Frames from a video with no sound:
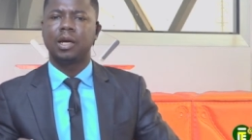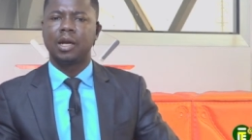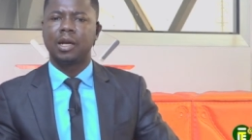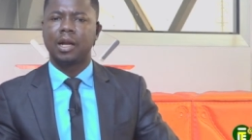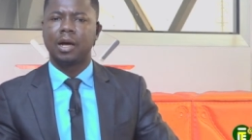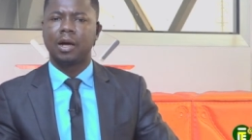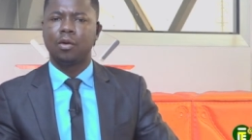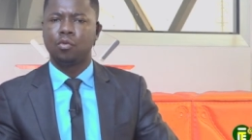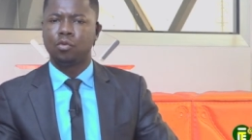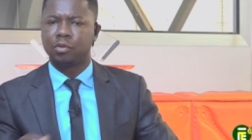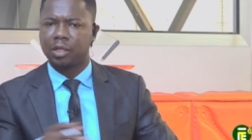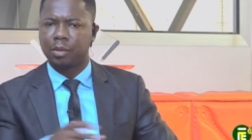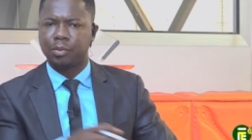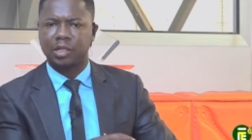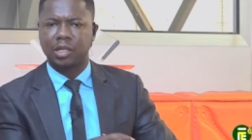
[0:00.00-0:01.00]
and I own
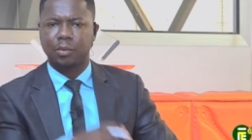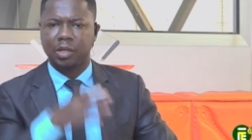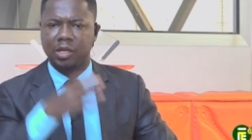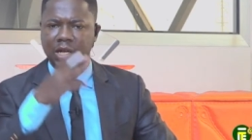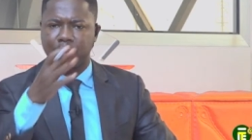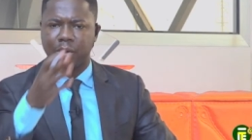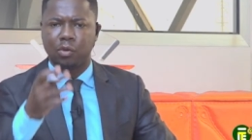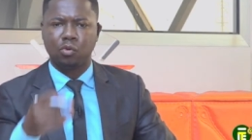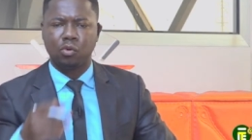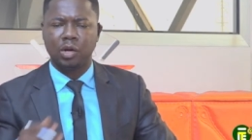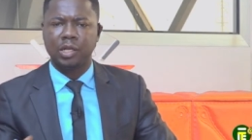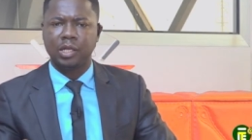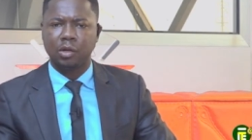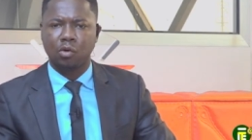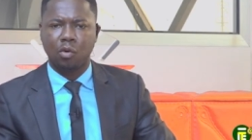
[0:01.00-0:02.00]
some shame media, I know,
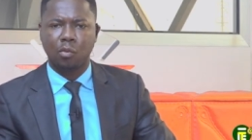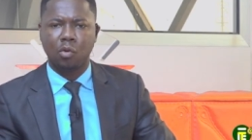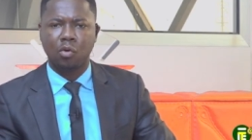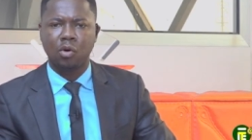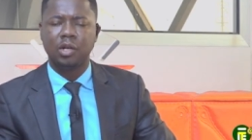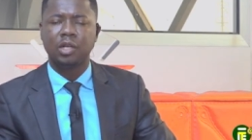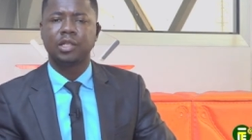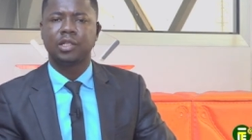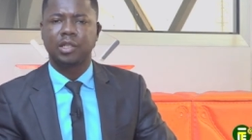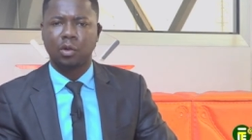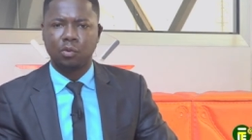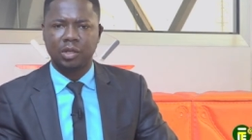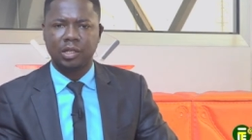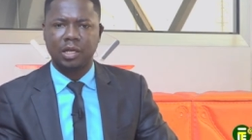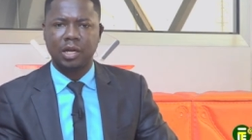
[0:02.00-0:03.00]
eating como. Shall
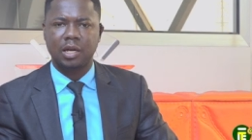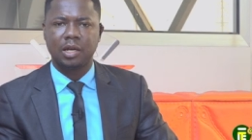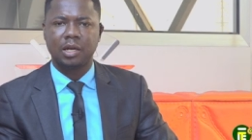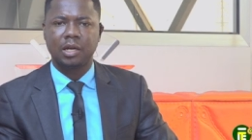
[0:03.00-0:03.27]
we, dear?